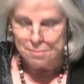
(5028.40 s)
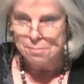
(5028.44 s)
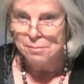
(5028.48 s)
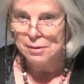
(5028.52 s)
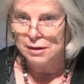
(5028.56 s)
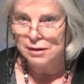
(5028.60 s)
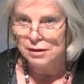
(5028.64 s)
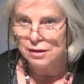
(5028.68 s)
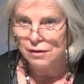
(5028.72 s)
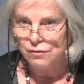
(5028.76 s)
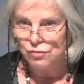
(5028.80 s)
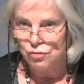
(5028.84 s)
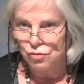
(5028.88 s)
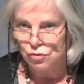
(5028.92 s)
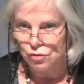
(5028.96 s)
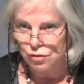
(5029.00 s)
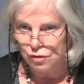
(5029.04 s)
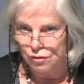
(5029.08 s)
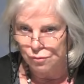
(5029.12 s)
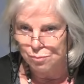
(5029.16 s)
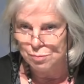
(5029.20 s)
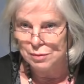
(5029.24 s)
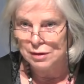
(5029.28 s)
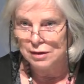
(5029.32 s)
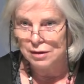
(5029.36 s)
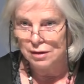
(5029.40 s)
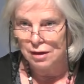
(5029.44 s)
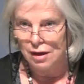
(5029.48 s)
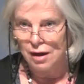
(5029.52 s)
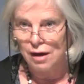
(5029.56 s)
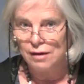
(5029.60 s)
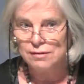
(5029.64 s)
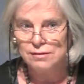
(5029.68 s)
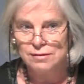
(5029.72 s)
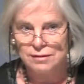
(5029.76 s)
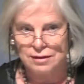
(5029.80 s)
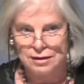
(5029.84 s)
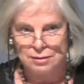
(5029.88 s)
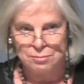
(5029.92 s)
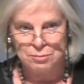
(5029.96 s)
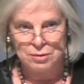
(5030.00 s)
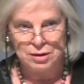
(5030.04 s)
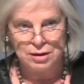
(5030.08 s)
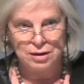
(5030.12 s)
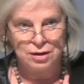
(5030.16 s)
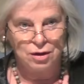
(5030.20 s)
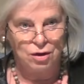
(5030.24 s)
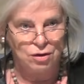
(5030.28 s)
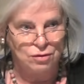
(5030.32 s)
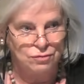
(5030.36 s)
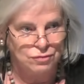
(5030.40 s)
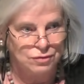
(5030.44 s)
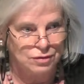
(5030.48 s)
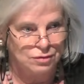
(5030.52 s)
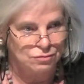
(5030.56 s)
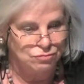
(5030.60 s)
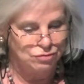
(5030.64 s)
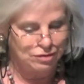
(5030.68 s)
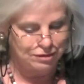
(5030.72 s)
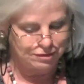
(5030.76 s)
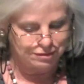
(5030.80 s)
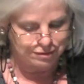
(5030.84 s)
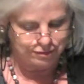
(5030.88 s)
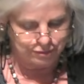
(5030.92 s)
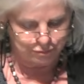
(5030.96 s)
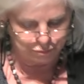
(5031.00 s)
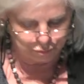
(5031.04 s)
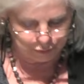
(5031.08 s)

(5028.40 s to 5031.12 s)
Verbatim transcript: many of you have been asking me over recent